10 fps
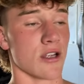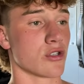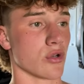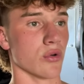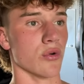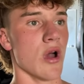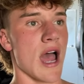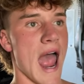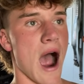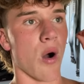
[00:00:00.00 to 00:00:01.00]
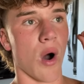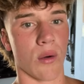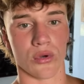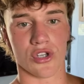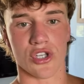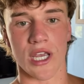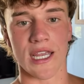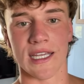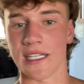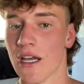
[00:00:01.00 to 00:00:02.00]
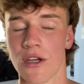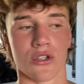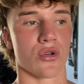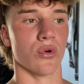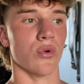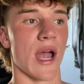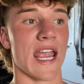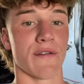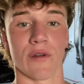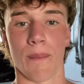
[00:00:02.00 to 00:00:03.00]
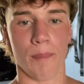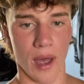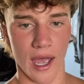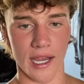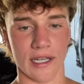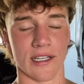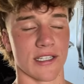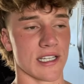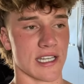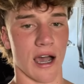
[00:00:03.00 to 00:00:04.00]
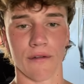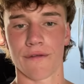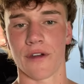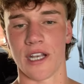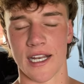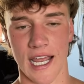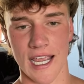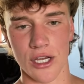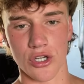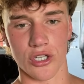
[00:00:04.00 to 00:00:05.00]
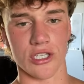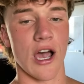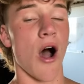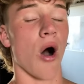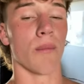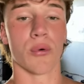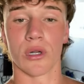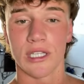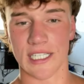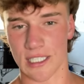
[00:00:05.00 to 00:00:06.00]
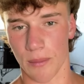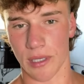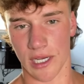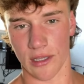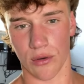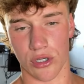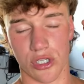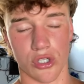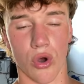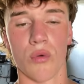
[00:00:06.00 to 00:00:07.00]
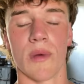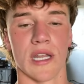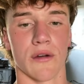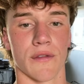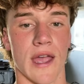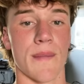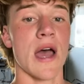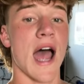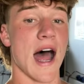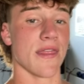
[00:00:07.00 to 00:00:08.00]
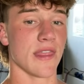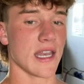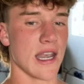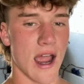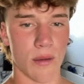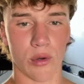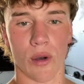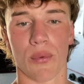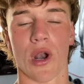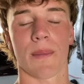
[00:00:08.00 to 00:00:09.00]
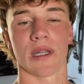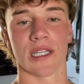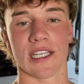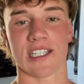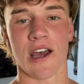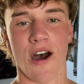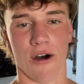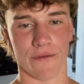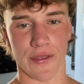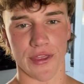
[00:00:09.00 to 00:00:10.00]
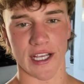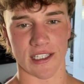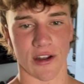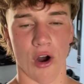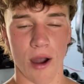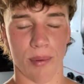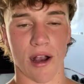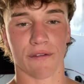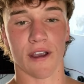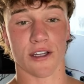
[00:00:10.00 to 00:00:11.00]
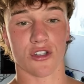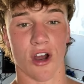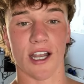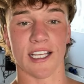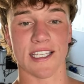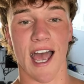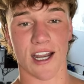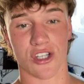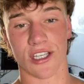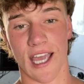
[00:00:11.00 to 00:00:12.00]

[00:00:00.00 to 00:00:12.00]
to how I was seeing to even pain and discomfort, adhesions. I'll put a list up here. There are so many of them. And then now I'm going to put up a list of the things that Hyperarch Fascia Training has actually